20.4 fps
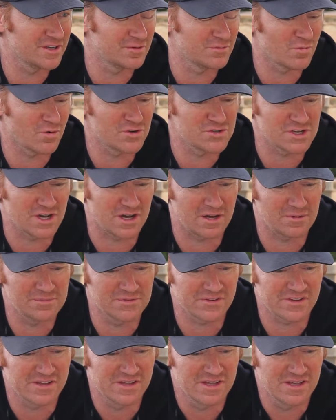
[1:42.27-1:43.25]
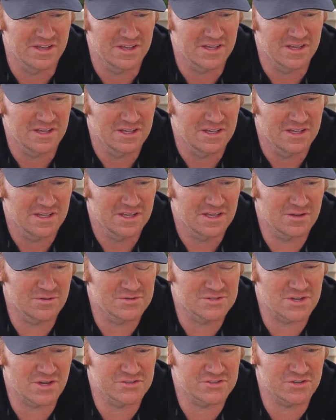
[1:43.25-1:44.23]
and more jobs. And it
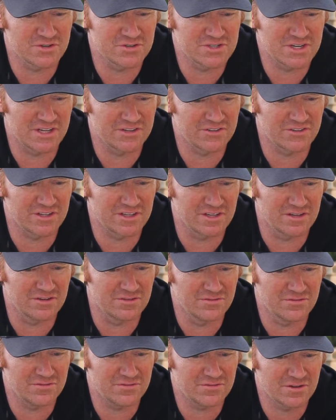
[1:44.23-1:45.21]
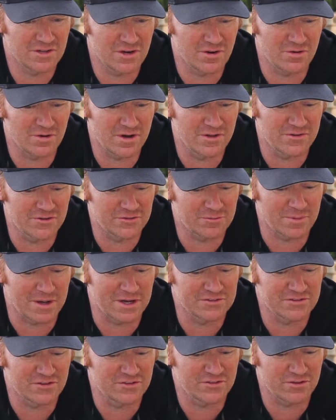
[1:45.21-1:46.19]
was also a chance to give, you know, other
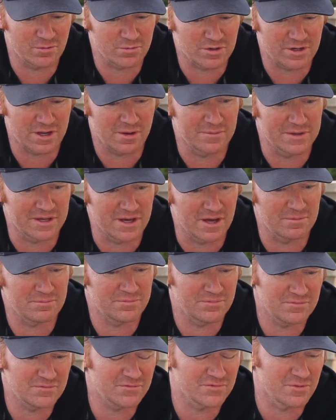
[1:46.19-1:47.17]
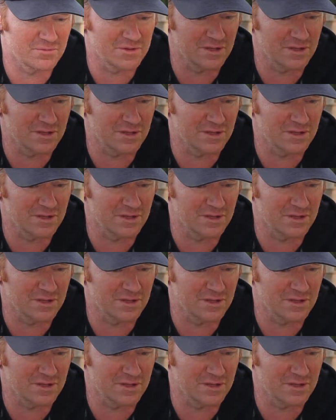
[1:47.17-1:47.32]
sponsors that were coming up from